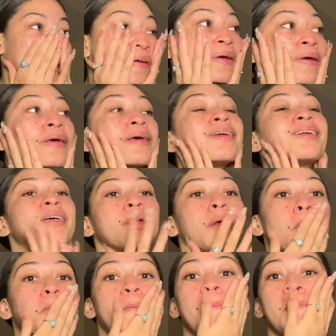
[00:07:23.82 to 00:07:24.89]

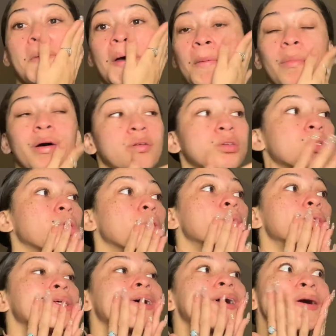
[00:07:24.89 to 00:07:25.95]
and I'm about to,
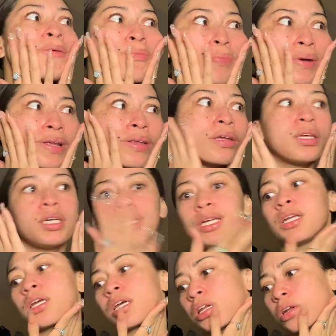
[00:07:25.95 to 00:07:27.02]
so I basically
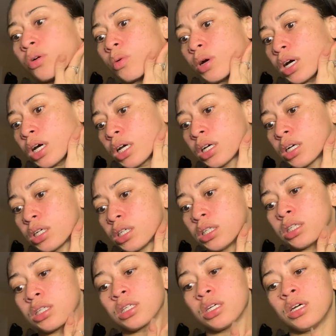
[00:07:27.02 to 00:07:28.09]
didn't get no wine
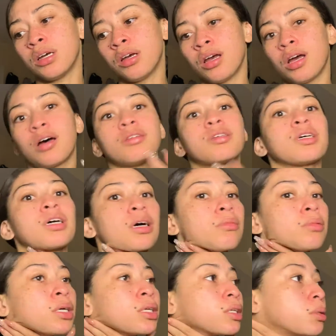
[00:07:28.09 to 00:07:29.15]
because I was like, I'm
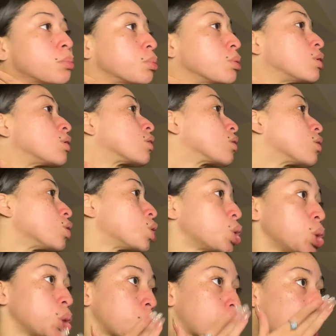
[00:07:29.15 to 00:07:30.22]
not that pressed to go to
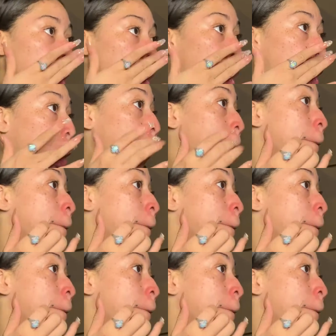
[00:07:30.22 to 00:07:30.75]
the store.